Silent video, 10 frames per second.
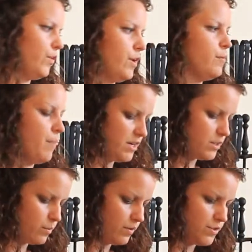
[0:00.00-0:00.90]
it
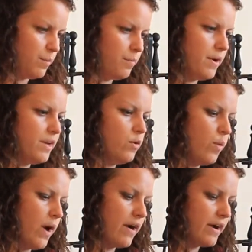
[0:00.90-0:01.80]
reminds me of somebody
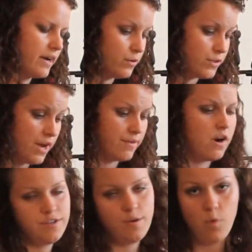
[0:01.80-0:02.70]
who's having a
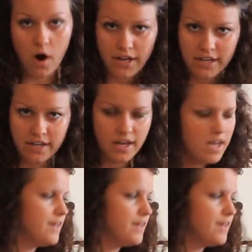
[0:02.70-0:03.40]
hard time walking,